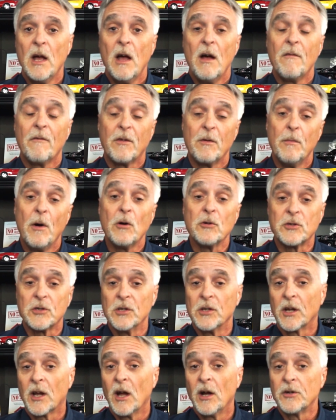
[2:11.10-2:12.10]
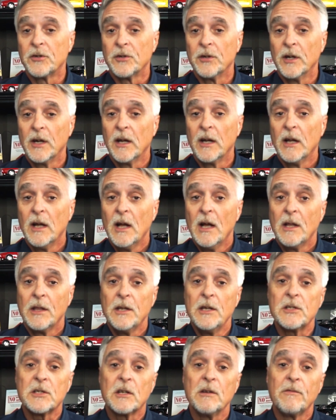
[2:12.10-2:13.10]
for most of the country.
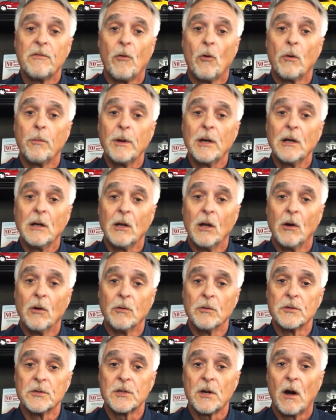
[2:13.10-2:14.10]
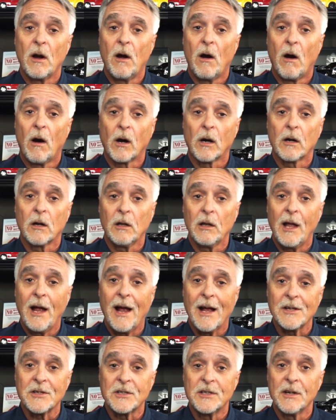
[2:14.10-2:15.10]
These conforming loans are
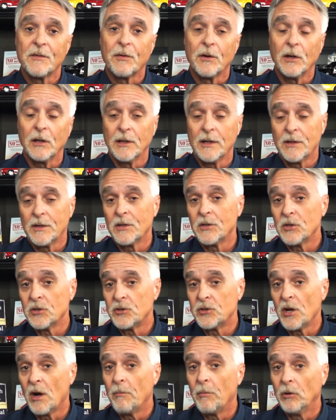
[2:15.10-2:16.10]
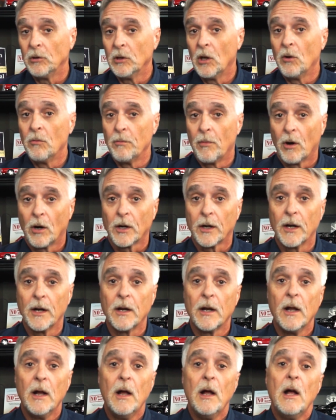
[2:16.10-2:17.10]
classed differently than the jumbo loan market.
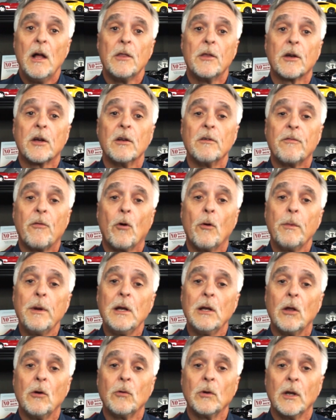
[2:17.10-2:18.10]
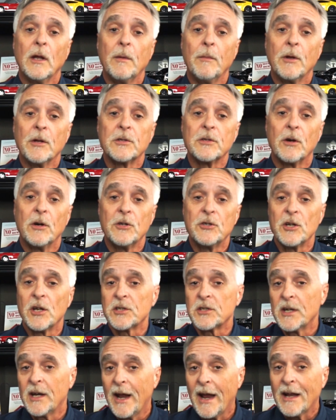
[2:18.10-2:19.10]
The conforming loan limits are
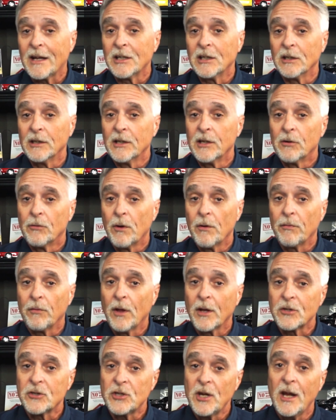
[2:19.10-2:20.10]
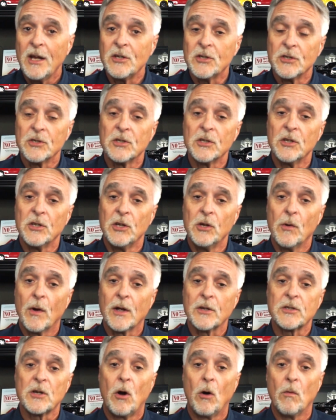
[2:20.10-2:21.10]
adjusted annually to reflect changes in the
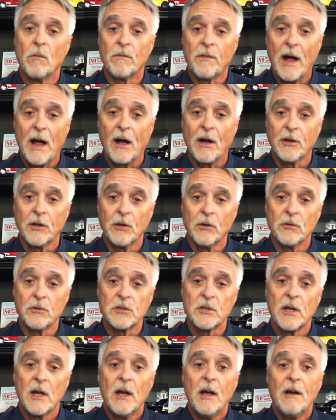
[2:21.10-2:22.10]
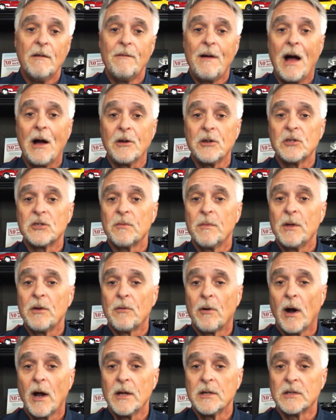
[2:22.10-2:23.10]
U.S. home values. Values have been
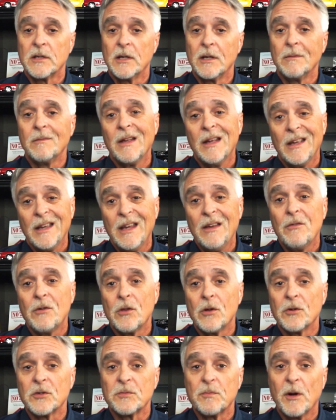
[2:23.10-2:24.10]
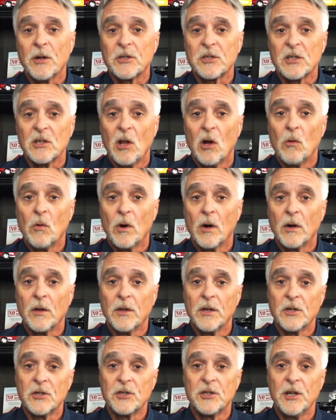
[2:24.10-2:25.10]
rising, even though it's much slower
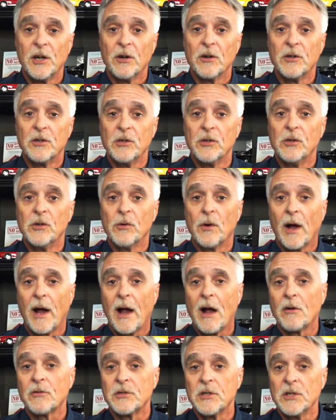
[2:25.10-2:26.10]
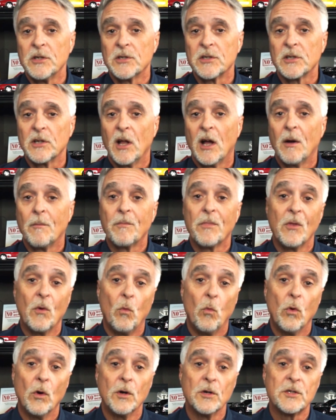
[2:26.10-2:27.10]
this year due to a housing slump, the
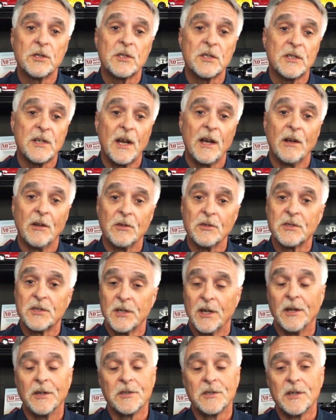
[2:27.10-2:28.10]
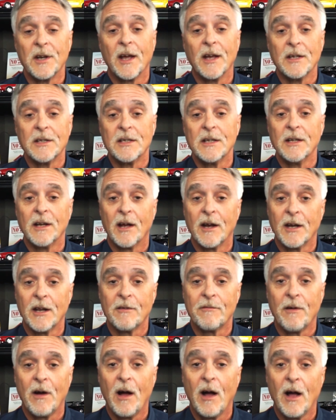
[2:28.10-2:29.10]
worst sales since
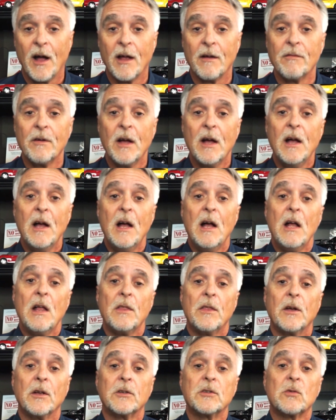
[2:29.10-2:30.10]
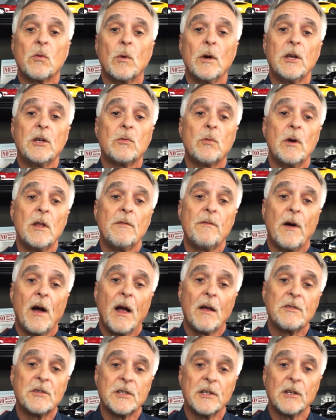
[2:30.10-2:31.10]
1995. The
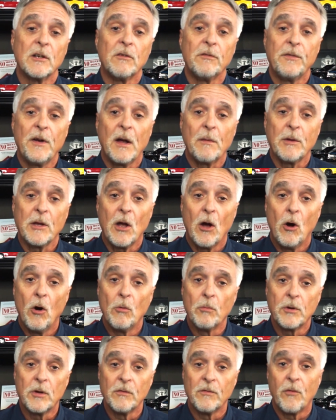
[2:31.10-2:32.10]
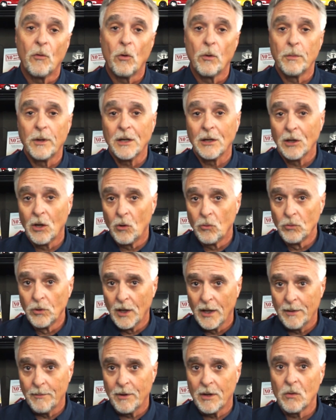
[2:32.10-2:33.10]
2025 single-family home conforming loan
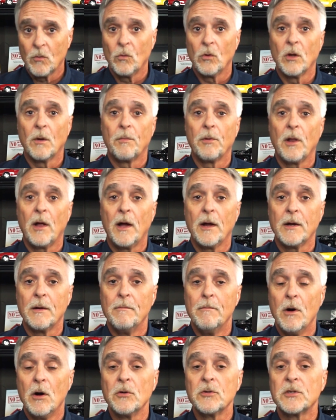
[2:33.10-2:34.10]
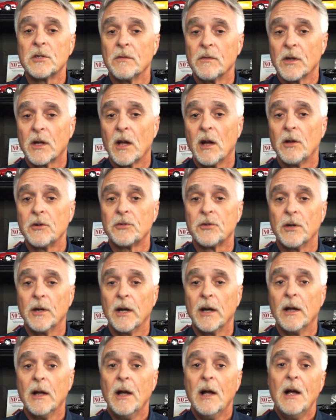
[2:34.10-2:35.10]
limit will apply to most of the
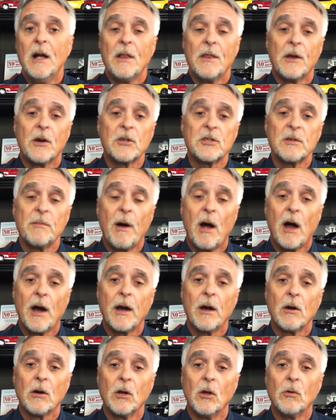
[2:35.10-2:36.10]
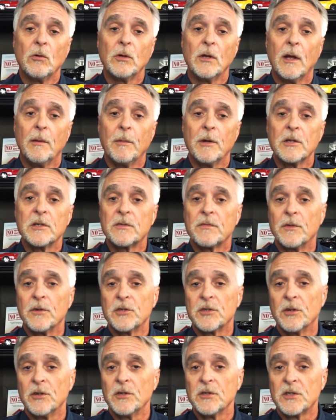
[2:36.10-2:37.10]
country. There are some higher loan limits for
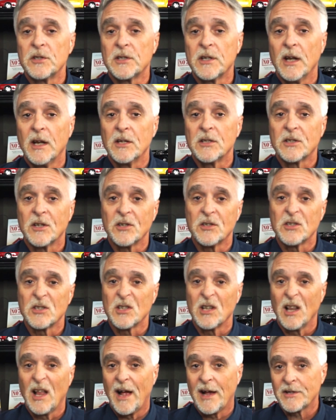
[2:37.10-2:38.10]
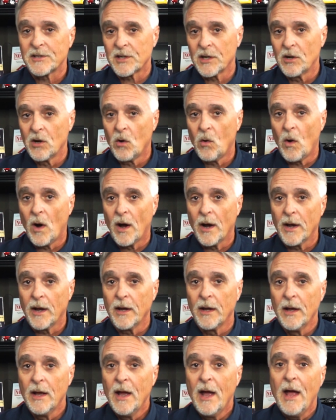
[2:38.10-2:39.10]
certain states such as Alaska and Hawaii,
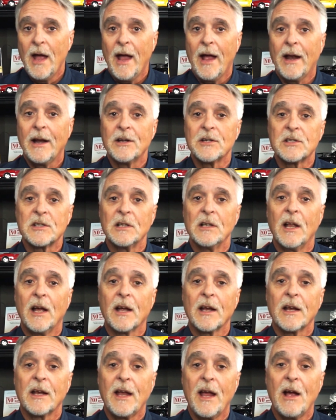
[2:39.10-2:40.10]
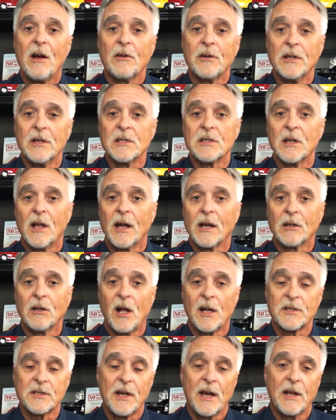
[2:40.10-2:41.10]
and in select counties like
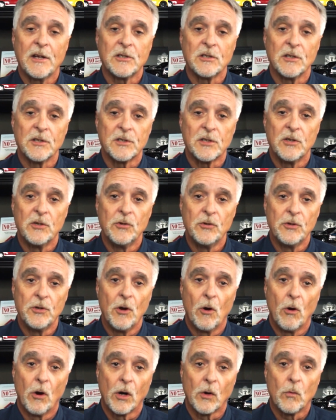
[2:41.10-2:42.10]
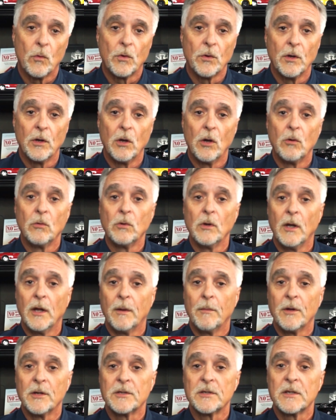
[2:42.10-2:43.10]
Los Angeles and New York, where the loan
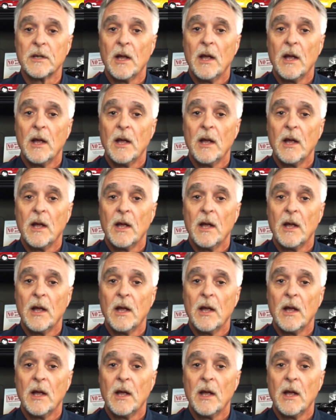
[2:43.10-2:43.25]
limits